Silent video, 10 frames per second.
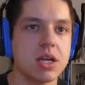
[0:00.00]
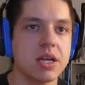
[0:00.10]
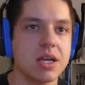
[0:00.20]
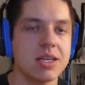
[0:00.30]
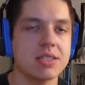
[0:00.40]

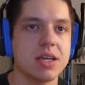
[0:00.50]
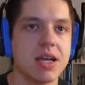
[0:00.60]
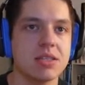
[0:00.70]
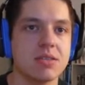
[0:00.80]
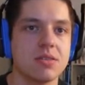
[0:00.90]
Clicks the
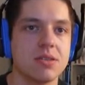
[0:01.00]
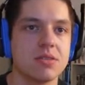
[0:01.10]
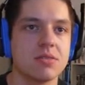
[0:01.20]
answer.